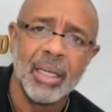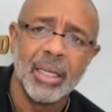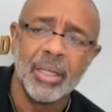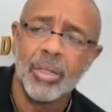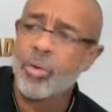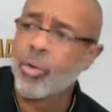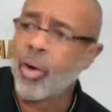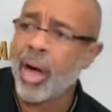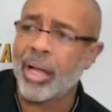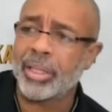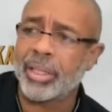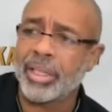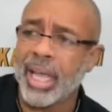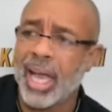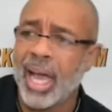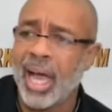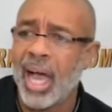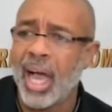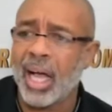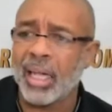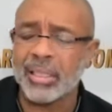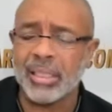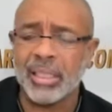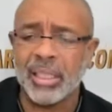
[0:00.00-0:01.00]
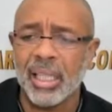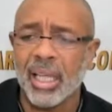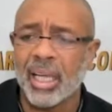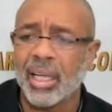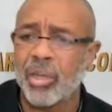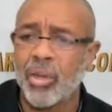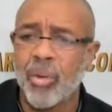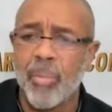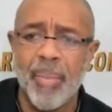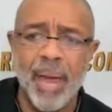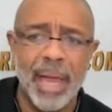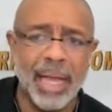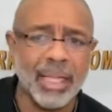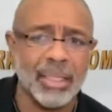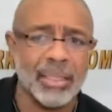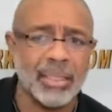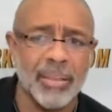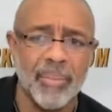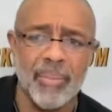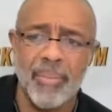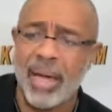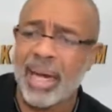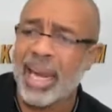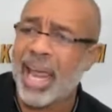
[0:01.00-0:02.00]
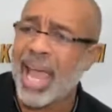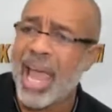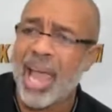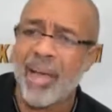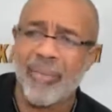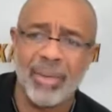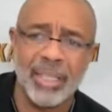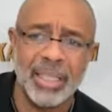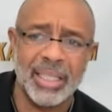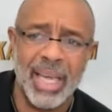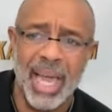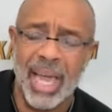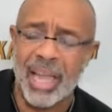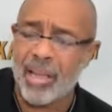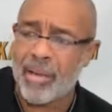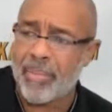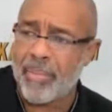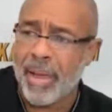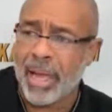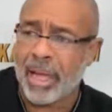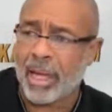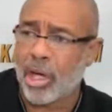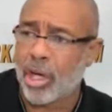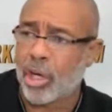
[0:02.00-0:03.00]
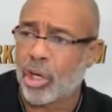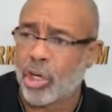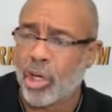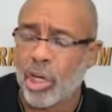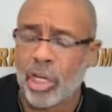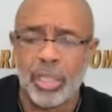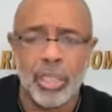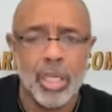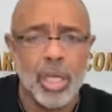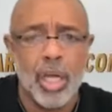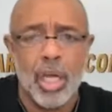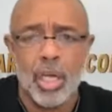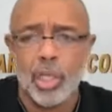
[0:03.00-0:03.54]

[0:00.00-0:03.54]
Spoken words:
You out there hustling, you're making some money every day, you're making a good